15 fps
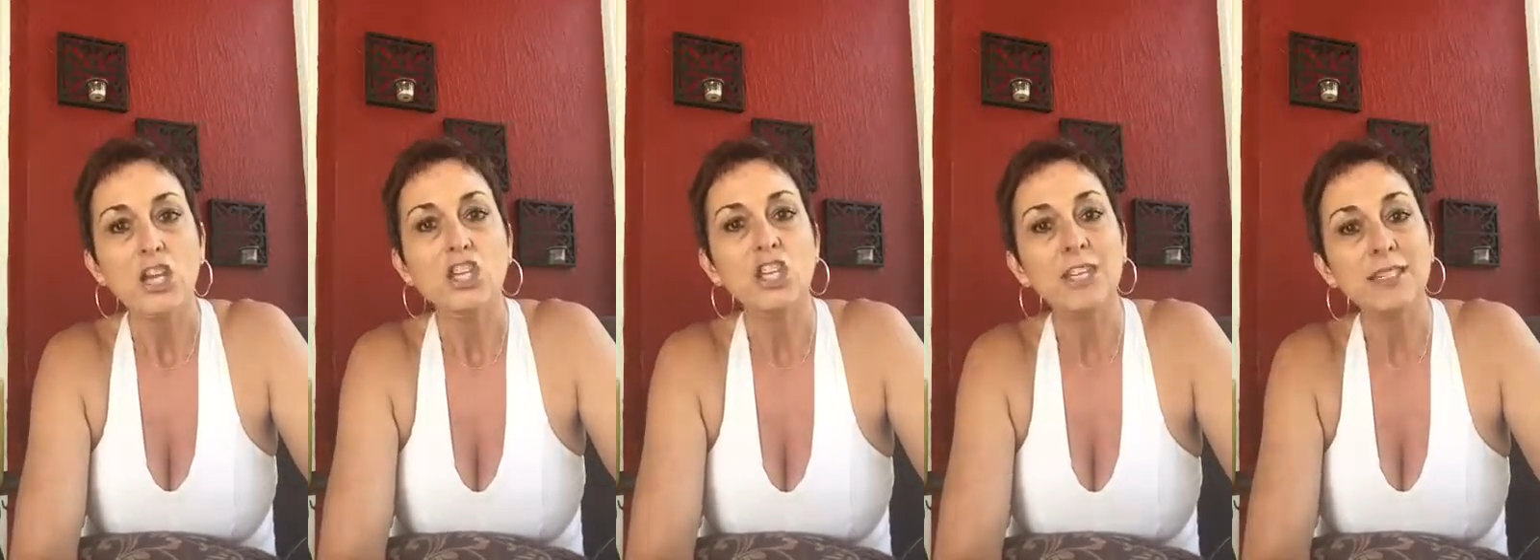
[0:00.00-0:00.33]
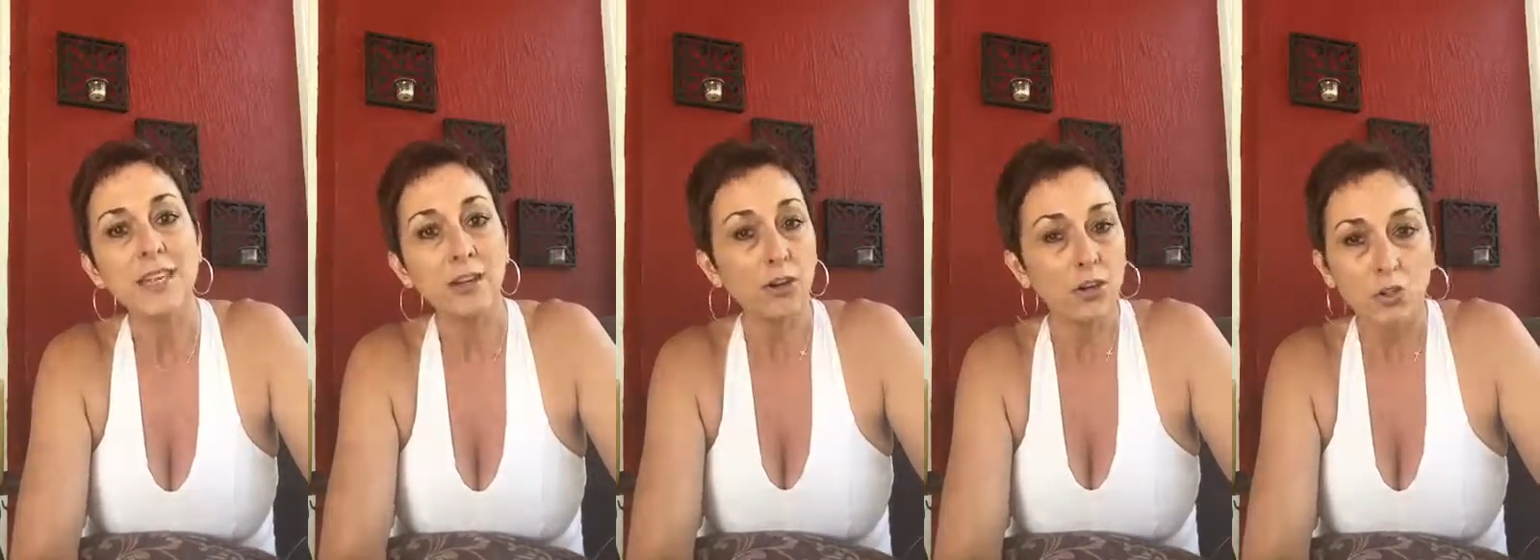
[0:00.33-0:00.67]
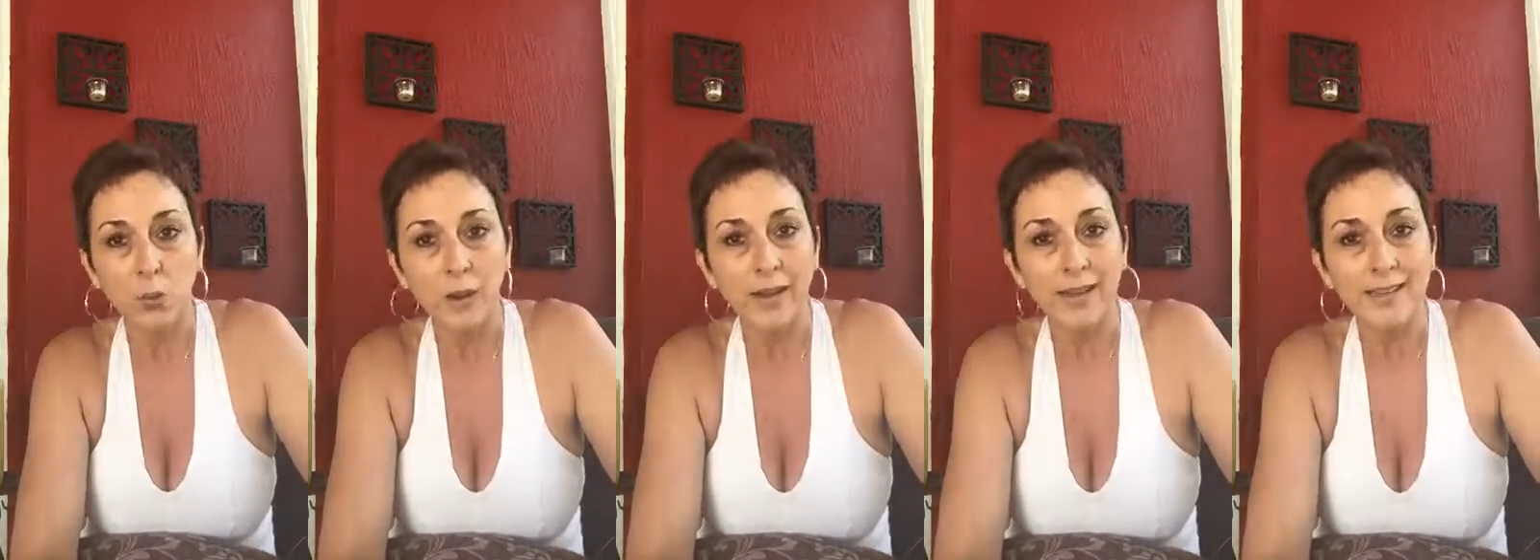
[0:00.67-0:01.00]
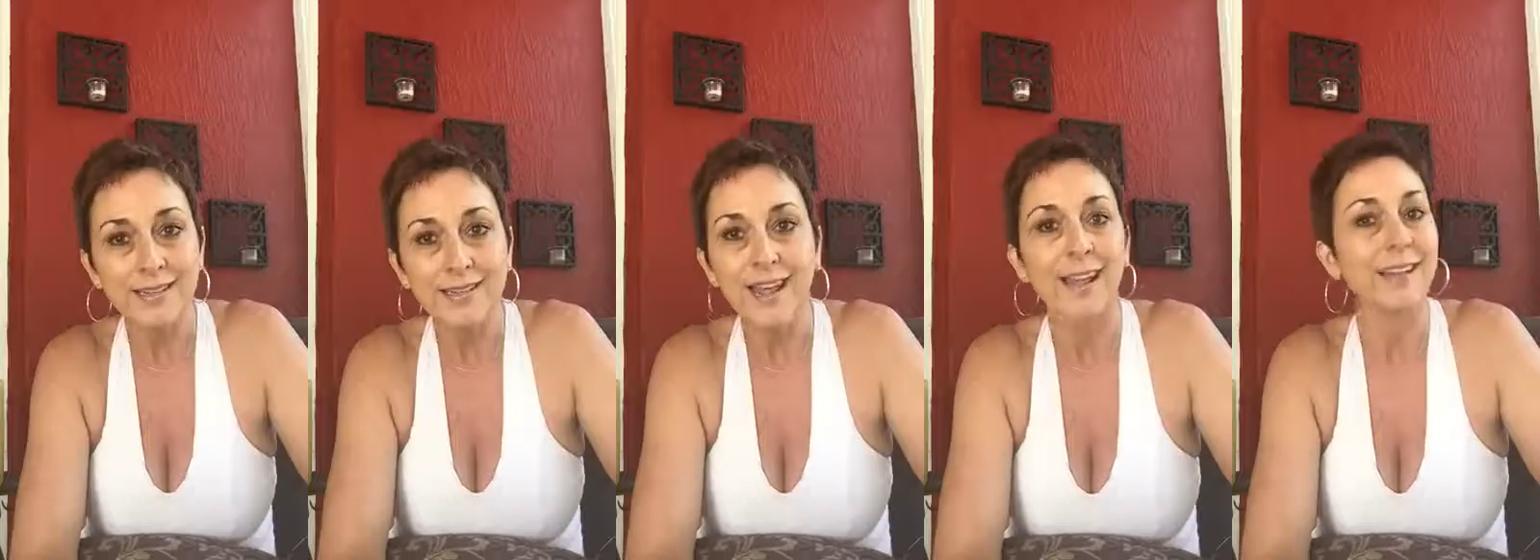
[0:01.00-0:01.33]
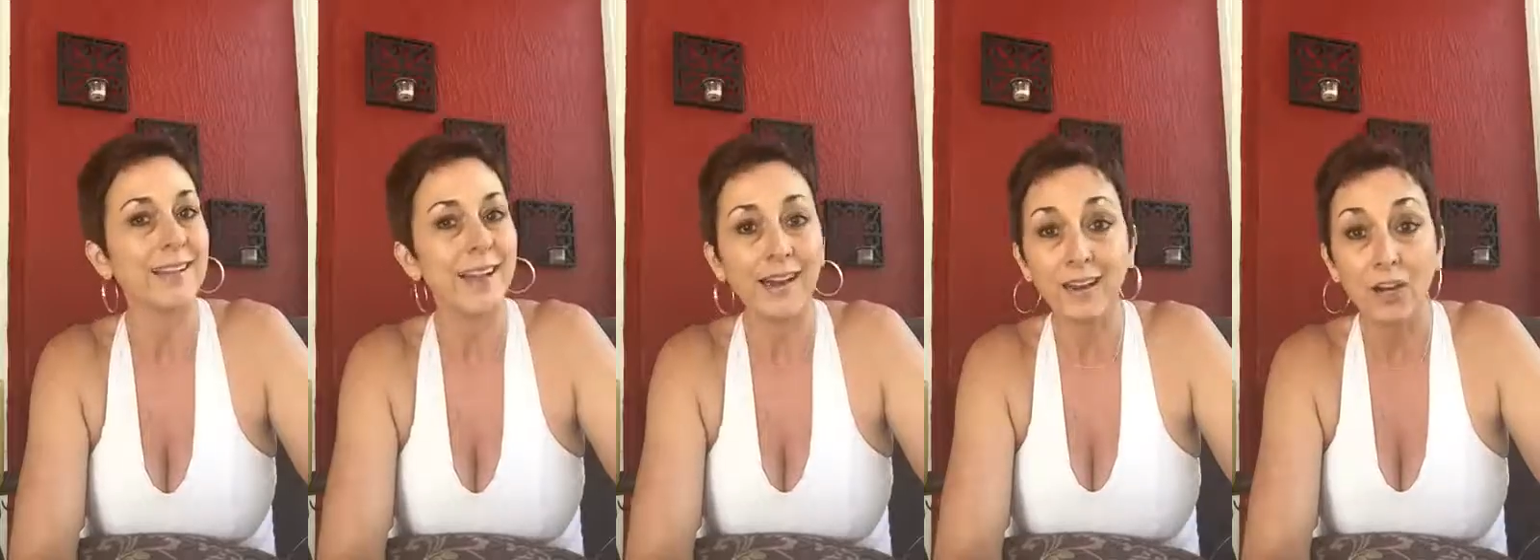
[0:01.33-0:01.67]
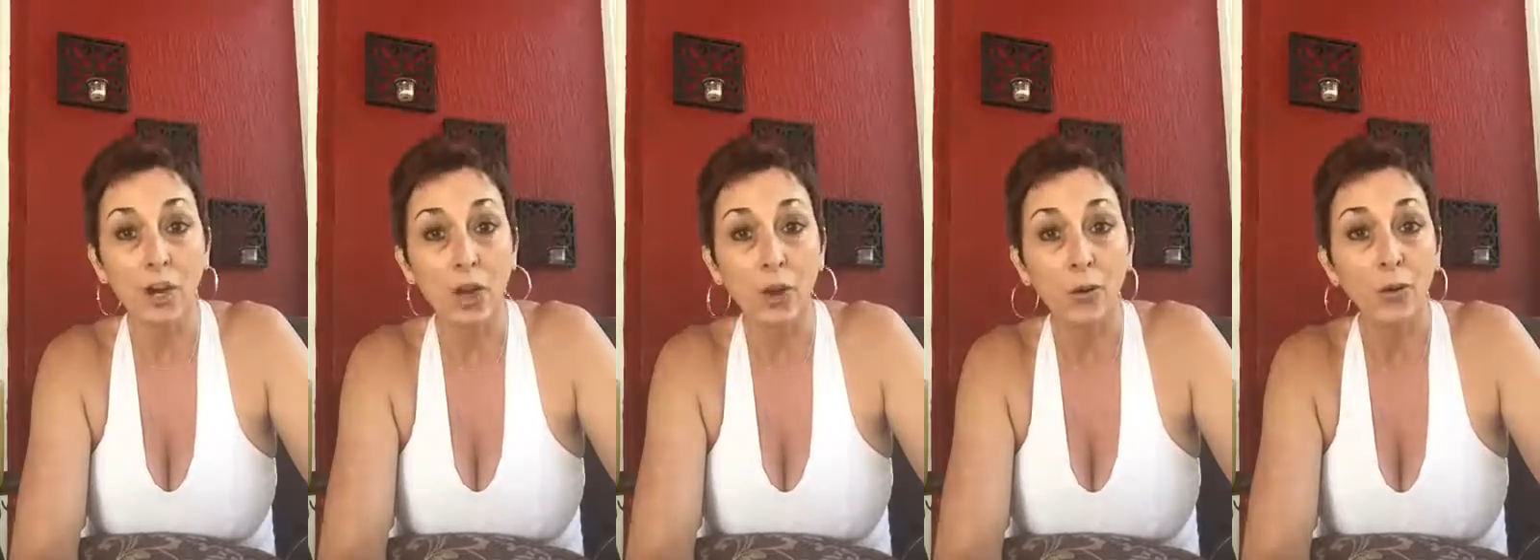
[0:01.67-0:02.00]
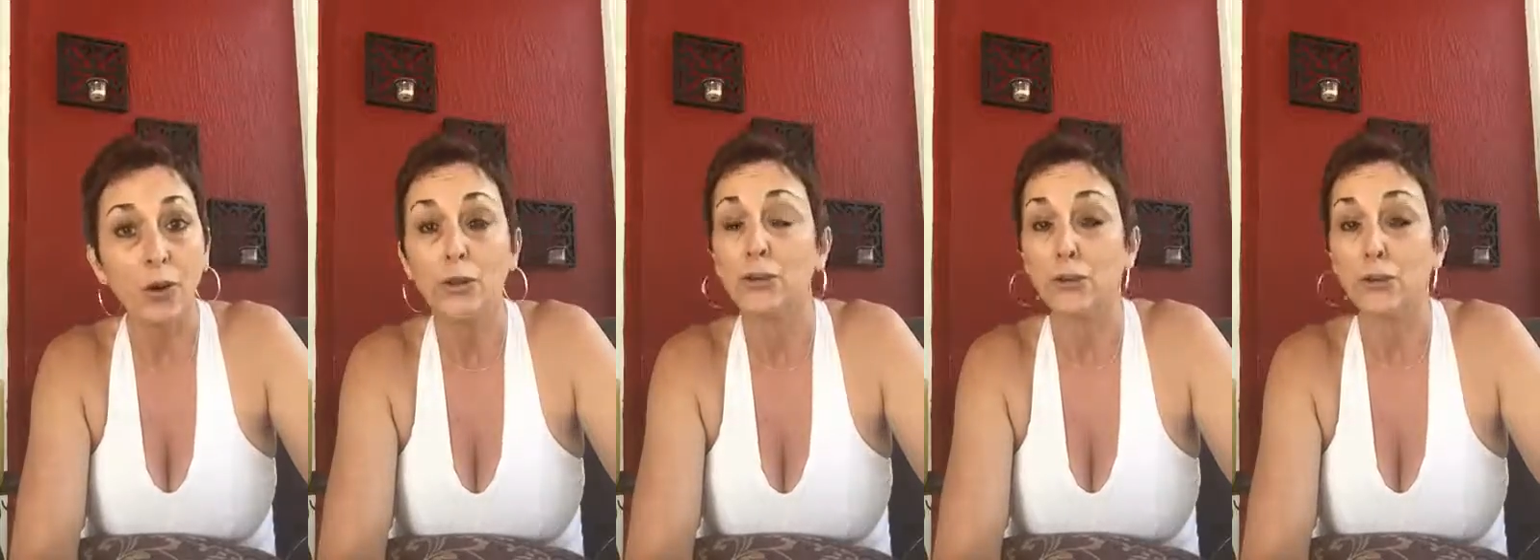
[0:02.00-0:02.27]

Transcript: She's in her 20s, let it go,